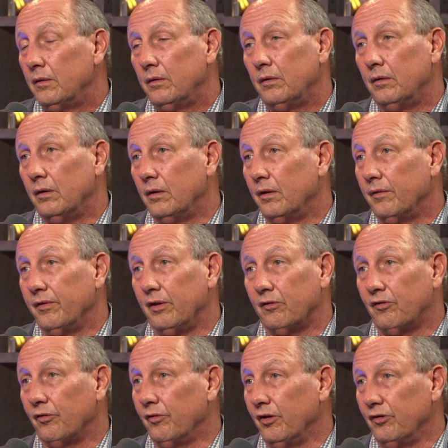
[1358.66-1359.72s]
The
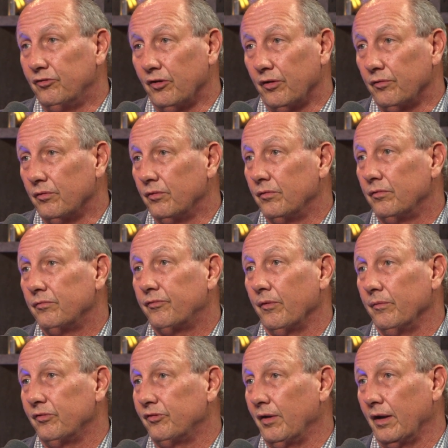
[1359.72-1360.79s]
Attorney General
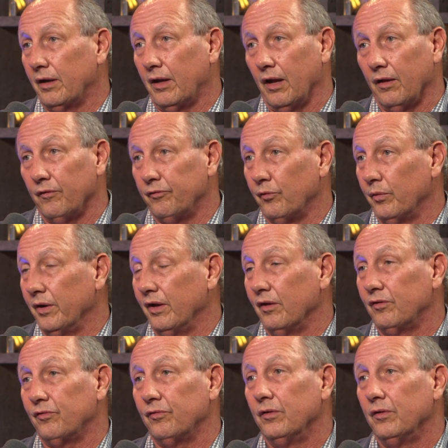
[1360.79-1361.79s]
from the state of California